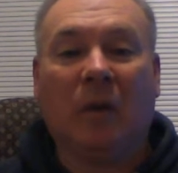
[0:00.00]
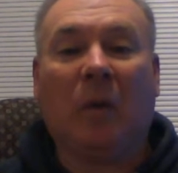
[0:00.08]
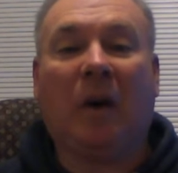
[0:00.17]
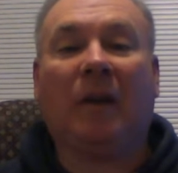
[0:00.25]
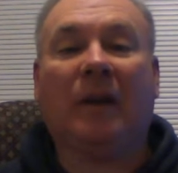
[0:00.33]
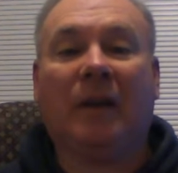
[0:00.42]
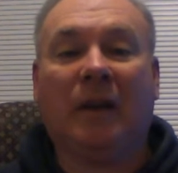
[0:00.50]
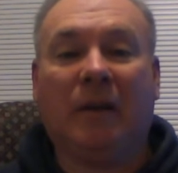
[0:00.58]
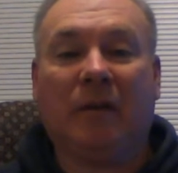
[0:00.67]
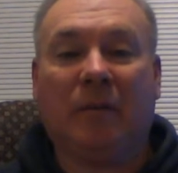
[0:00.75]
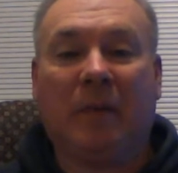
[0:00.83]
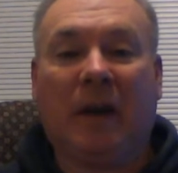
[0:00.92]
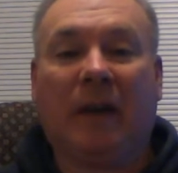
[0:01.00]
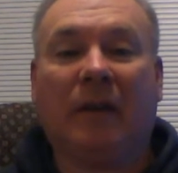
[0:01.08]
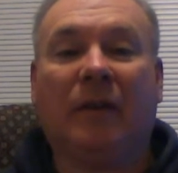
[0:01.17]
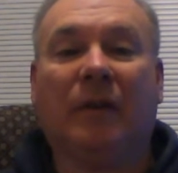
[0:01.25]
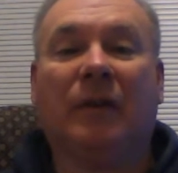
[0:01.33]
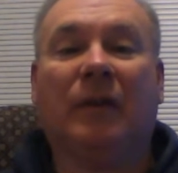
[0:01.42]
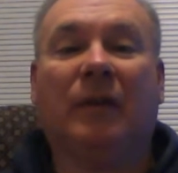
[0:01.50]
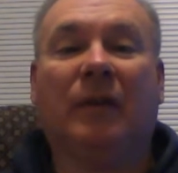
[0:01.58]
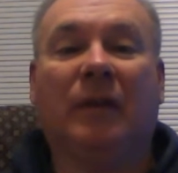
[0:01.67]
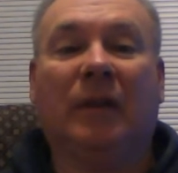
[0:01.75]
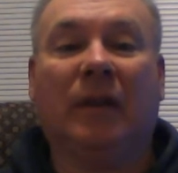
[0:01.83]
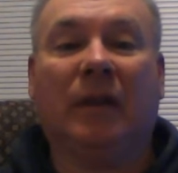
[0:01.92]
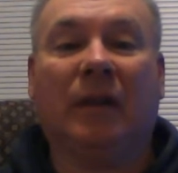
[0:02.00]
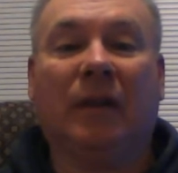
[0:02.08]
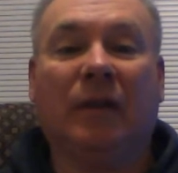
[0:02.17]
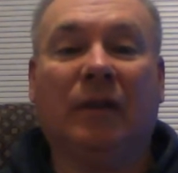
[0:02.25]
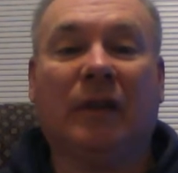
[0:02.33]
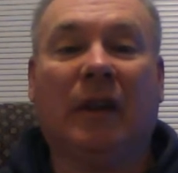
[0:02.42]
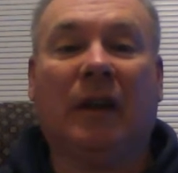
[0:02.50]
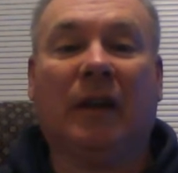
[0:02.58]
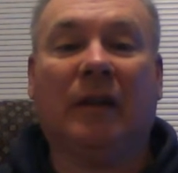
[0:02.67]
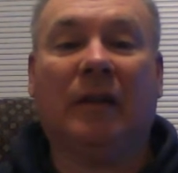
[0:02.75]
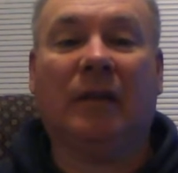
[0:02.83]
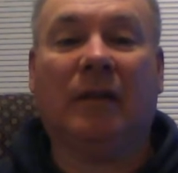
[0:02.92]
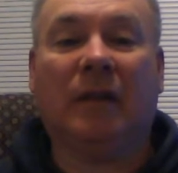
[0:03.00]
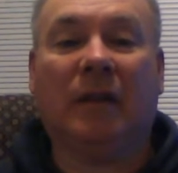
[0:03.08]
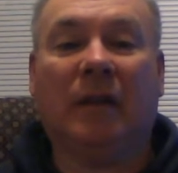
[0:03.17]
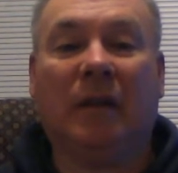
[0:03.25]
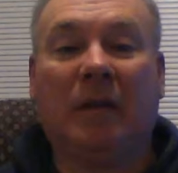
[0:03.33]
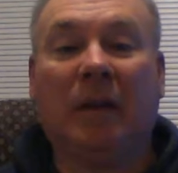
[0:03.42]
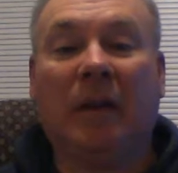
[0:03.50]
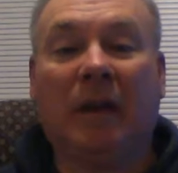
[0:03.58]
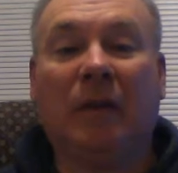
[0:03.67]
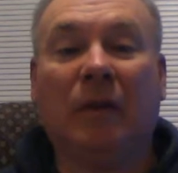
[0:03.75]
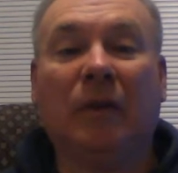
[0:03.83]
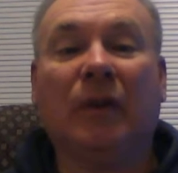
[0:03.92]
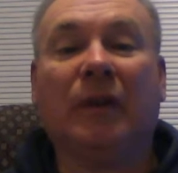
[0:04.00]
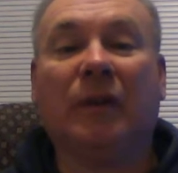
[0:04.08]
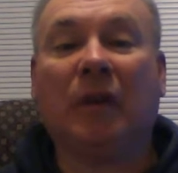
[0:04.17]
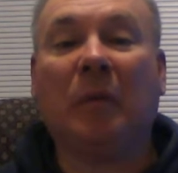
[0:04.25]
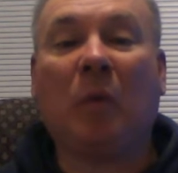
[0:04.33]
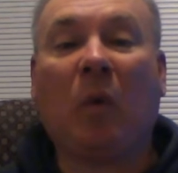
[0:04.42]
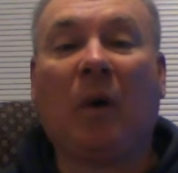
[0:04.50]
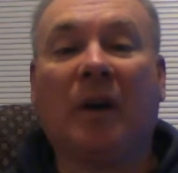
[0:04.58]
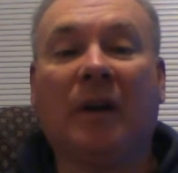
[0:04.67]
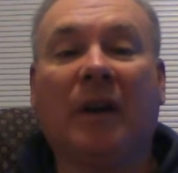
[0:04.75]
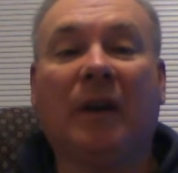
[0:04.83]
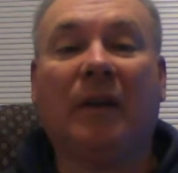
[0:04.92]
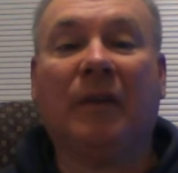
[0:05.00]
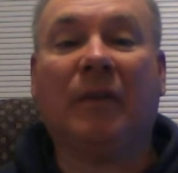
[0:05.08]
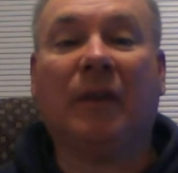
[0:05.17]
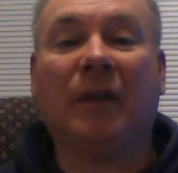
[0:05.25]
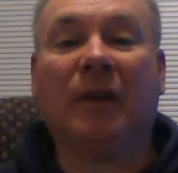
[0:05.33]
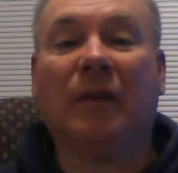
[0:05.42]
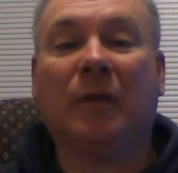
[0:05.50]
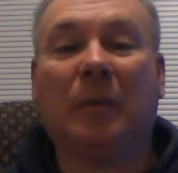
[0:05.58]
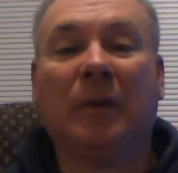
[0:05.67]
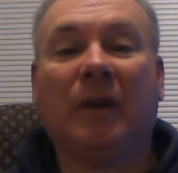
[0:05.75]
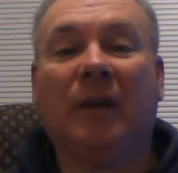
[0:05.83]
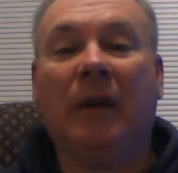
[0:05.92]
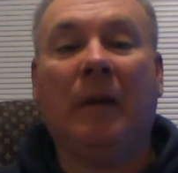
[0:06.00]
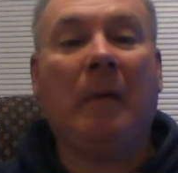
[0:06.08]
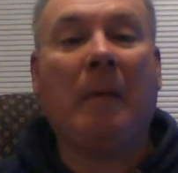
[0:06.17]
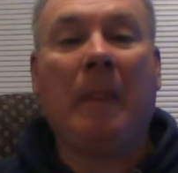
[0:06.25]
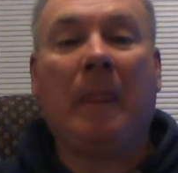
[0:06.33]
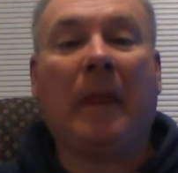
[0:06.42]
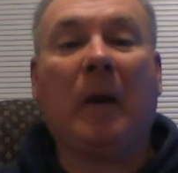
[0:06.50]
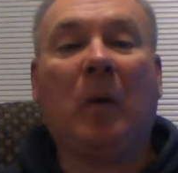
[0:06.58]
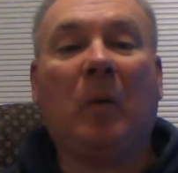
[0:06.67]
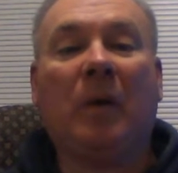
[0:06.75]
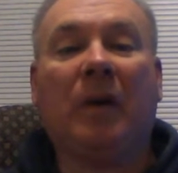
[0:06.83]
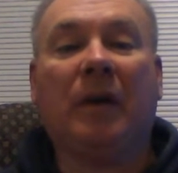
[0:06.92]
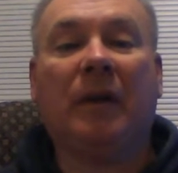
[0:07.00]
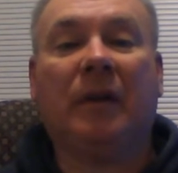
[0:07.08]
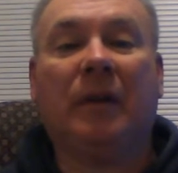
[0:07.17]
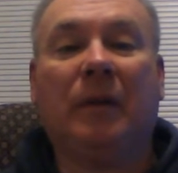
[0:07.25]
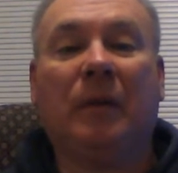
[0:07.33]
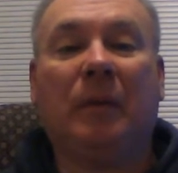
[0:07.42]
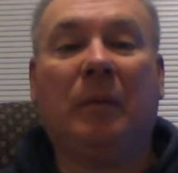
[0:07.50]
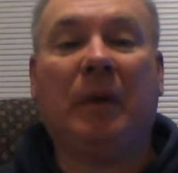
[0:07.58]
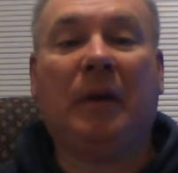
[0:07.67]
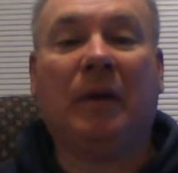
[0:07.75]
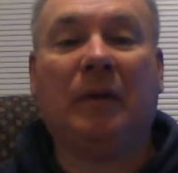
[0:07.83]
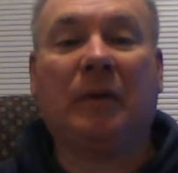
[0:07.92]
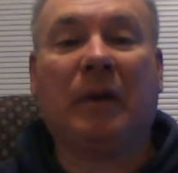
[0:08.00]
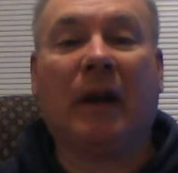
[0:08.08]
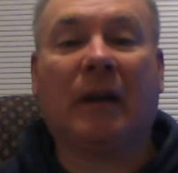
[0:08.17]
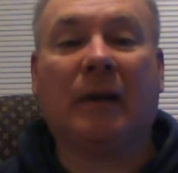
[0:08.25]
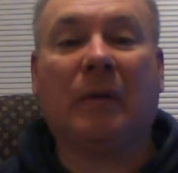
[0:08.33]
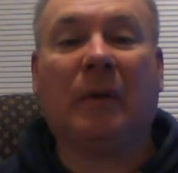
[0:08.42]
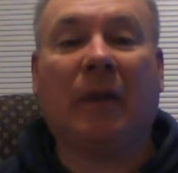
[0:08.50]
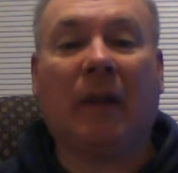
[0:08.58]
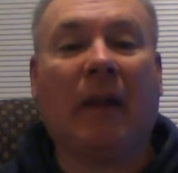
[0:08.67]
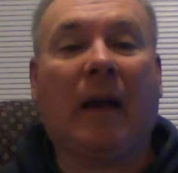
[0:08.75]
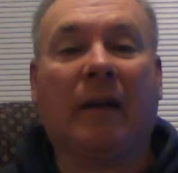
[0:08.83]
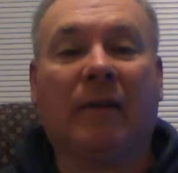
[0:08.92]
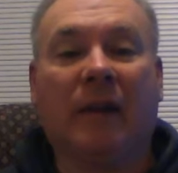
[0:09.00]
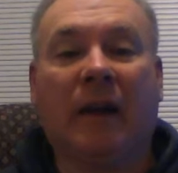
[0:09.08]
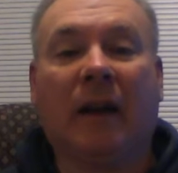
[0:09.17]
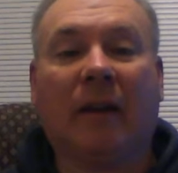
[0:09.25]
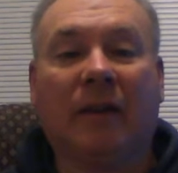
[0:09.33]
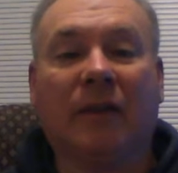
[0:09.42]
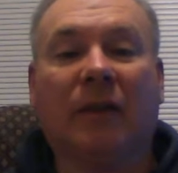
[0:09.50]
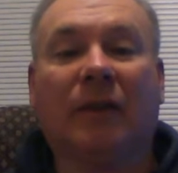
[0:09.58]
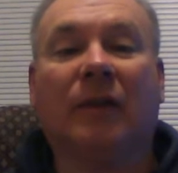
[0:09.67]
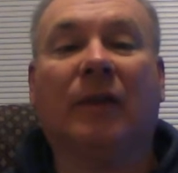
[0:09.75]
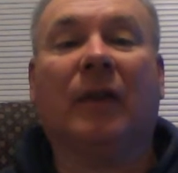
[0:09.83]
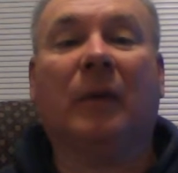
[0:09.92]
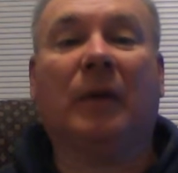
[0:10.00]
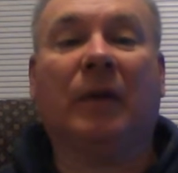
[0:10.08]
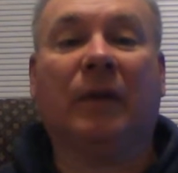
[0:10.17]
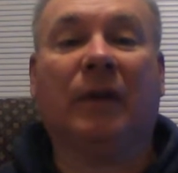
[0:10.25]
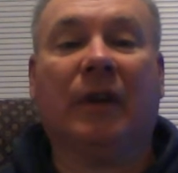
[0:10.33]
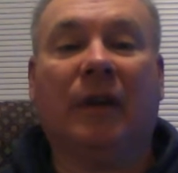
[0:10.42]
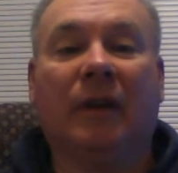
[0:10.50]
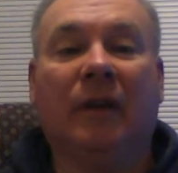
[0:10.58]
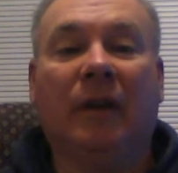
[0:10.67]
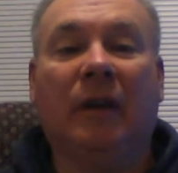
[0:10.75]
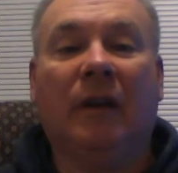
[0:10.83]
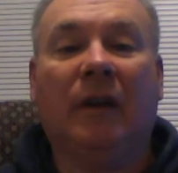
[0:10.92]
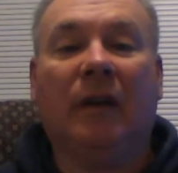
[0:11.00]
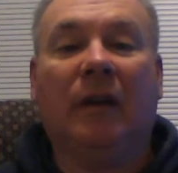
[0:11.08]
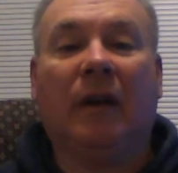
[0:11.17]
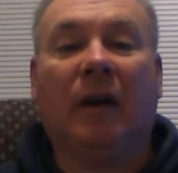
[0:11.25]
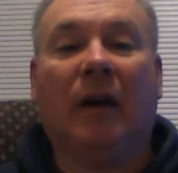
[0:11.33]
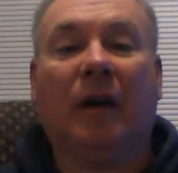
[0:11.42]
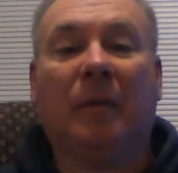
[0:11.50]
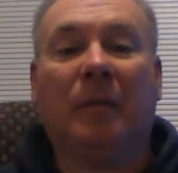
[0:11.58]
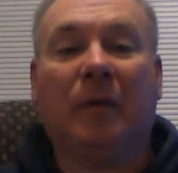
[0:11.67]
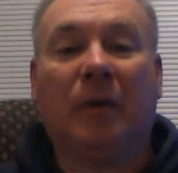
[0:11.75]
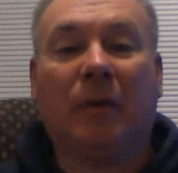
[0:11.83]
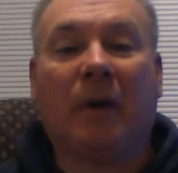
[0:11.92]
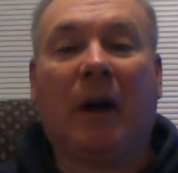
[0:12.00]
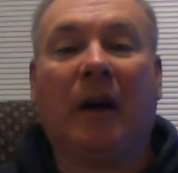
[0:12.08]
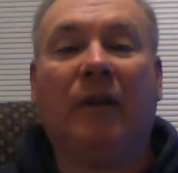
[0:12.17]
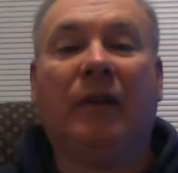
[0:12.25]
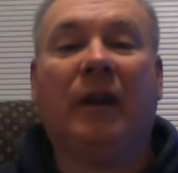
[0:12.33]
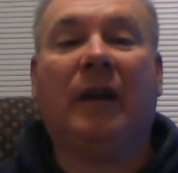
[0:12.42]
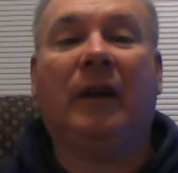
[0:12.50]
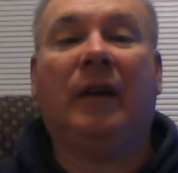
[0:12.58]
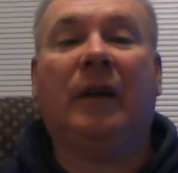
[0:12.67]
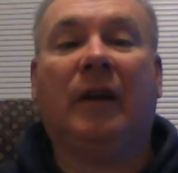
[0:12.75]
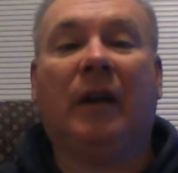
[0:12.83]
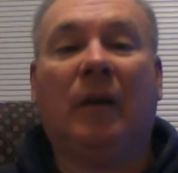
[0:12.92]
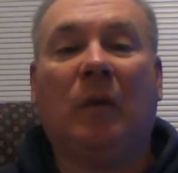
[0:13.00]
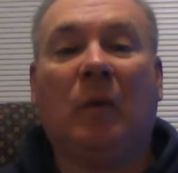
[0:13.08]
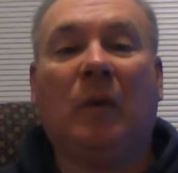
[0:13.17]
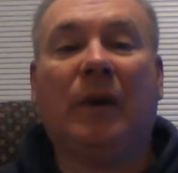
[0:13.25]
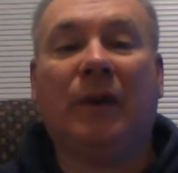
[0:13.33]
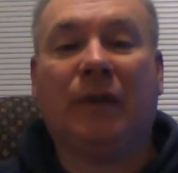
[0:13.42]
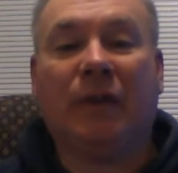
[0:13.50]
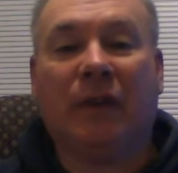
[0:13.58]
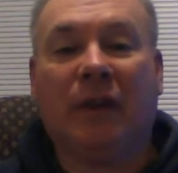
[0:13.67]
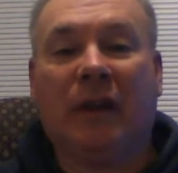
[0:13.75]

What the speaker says: qualitative matters and understand, and they do look at some quantitative things, but they don't want to be distracted with a lot of analysis. They want to look at derived data and what does the